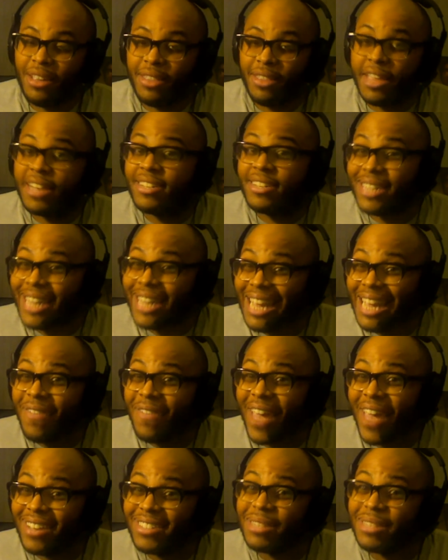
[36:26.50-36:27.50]
that Steve
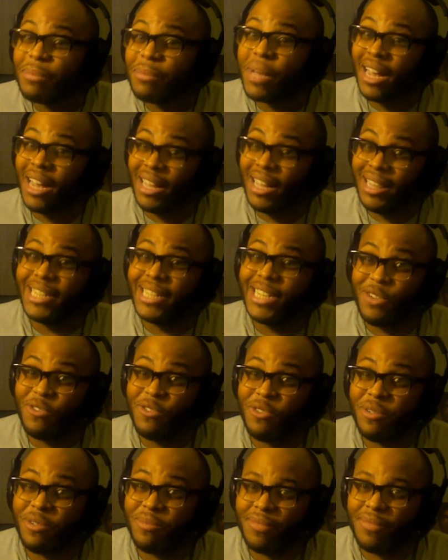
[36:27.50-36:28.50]
has some color
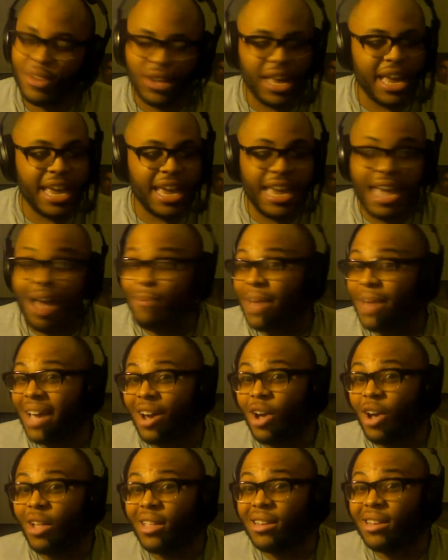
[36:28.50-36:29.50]
to him, okay? I'm not
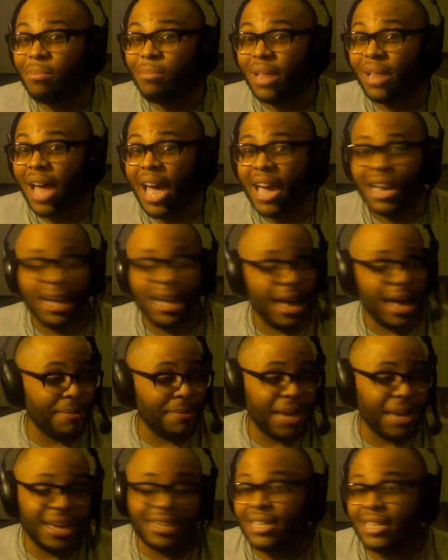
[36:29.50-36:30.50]
calling him black. I'm
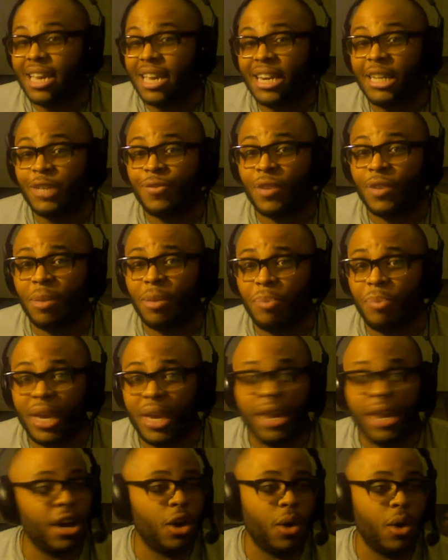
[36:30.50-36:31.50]
not saying he's
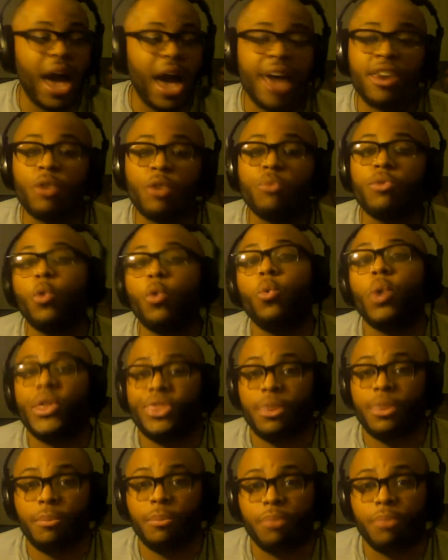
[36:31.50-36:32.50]
Filipino. I don't know what
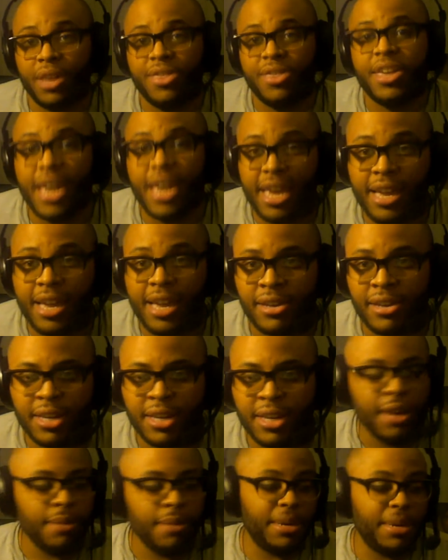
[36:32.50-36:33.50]
the brother is,
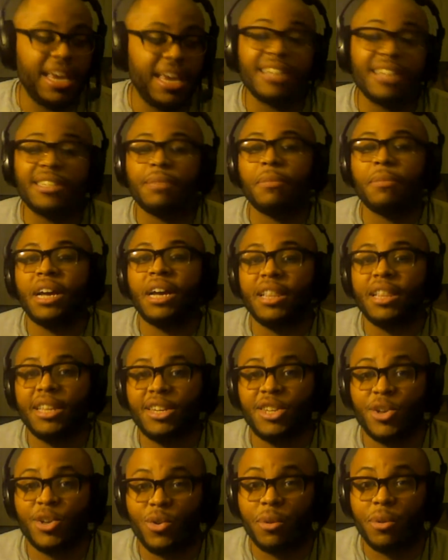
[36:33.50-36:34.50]
but he got some color
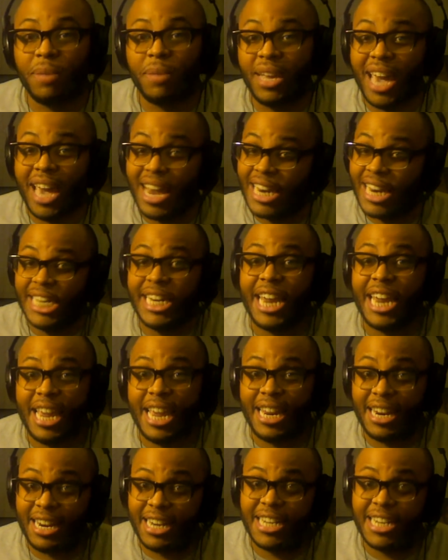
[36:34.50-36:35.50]
to him. He got a
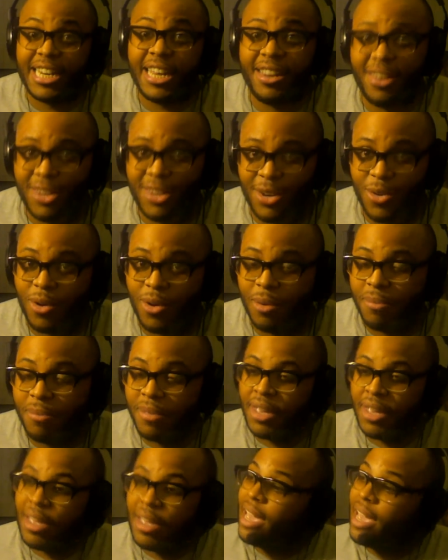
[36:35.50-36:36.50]
shade and a tint to him.
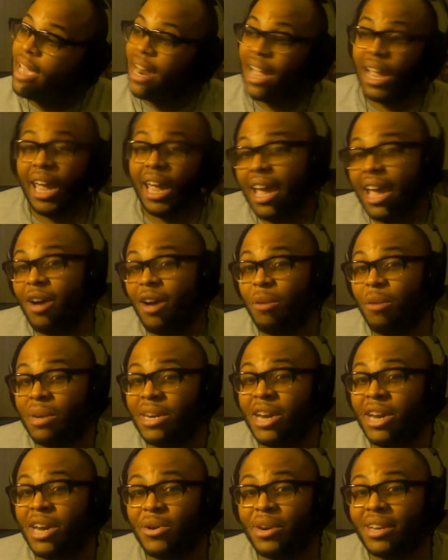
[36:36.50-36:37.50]
And I can't help but
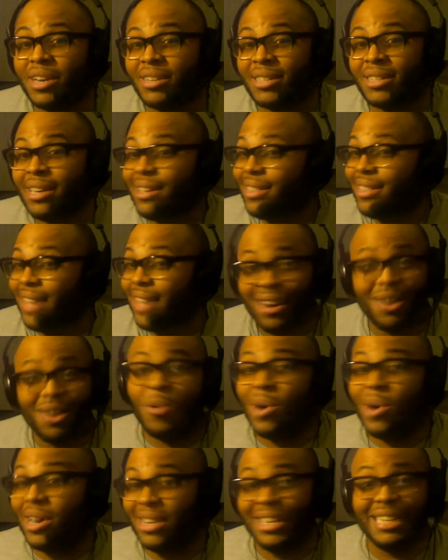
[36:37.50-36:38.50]
notice they
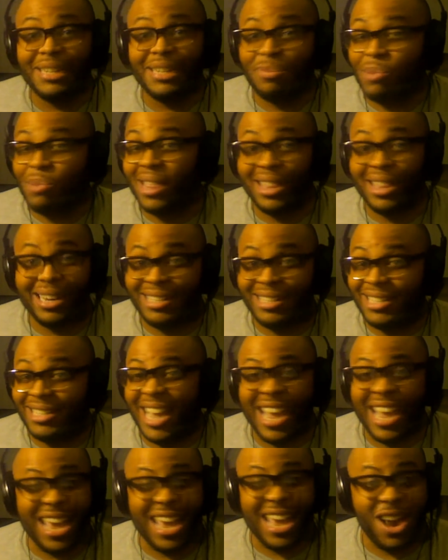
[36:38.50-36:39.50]
don't want this brother to
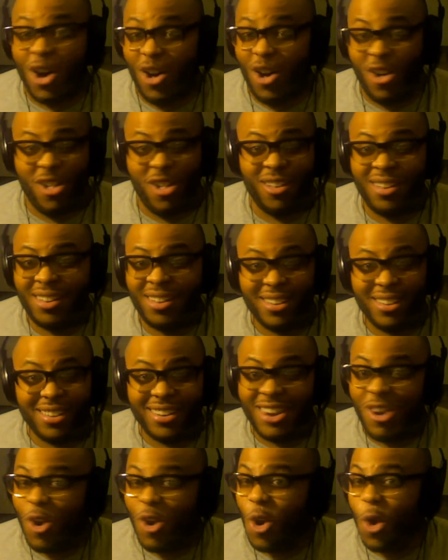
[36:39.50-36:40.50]
stay at all.
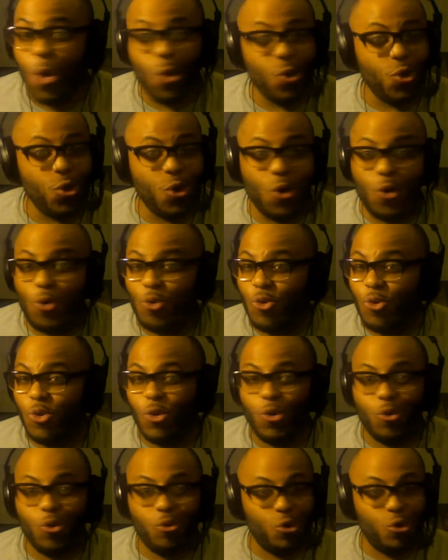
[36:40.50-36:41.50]

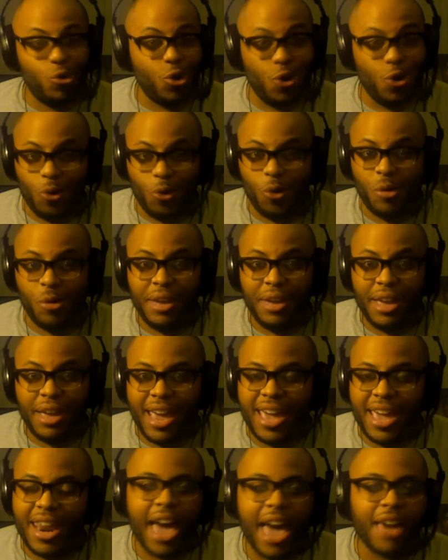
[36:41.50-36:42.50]
No.
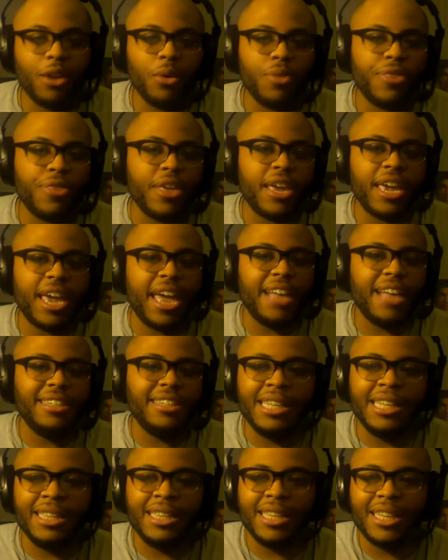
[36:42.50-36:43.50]
And I don't think it has
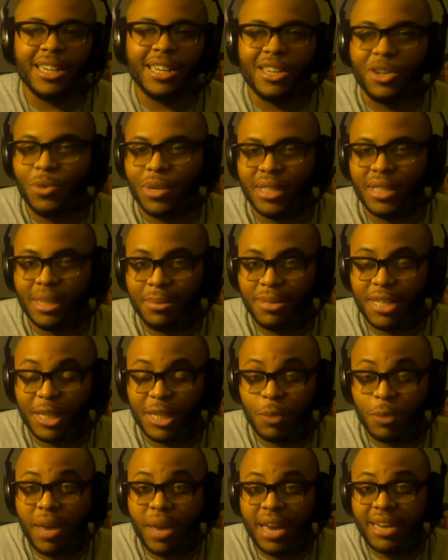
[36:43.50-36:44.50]
anything to do with them
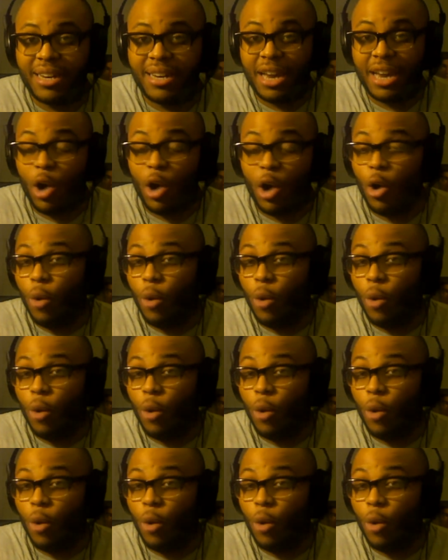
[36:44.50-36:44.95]
suspecting